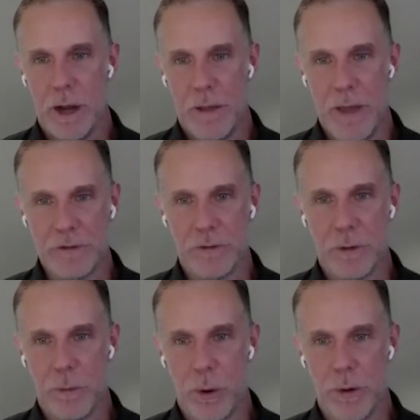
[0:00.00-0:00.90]
And that's
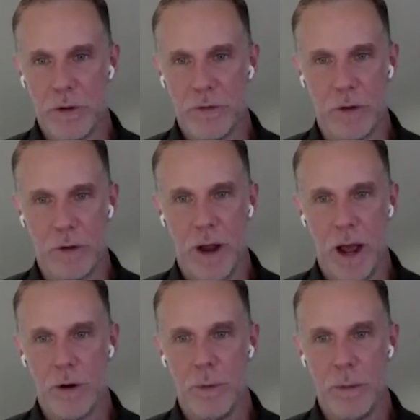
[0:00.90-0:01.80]
the reporting section.
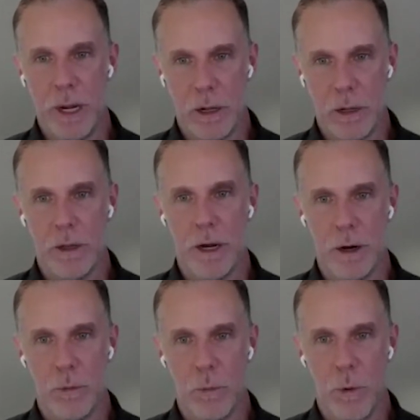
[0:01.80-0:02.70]
How can we be
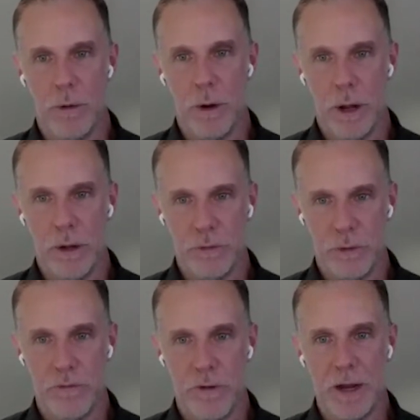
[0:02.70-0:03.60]
clear what is
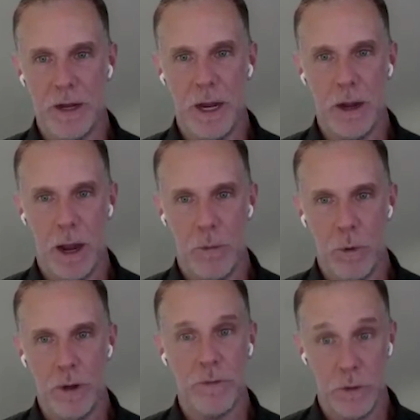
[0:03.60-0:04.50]
the finding and
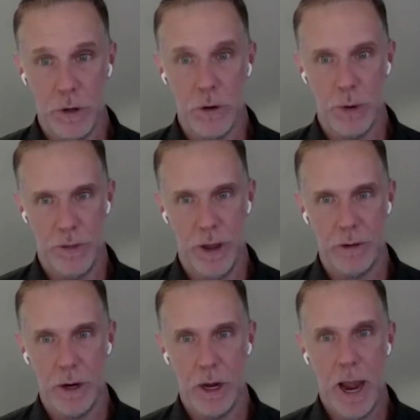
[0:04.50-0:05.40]
what to do with
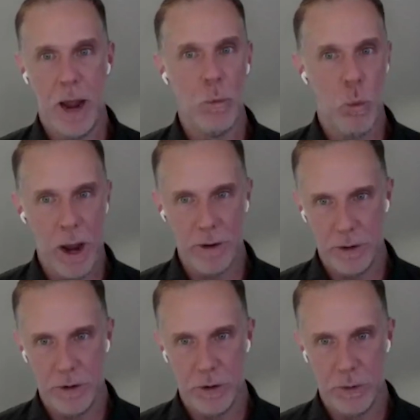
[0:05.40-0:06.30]
it and when
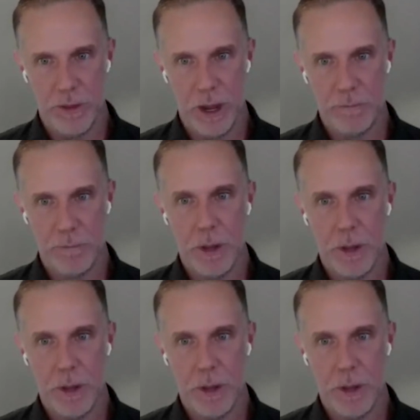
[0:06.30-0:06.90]
to do with it?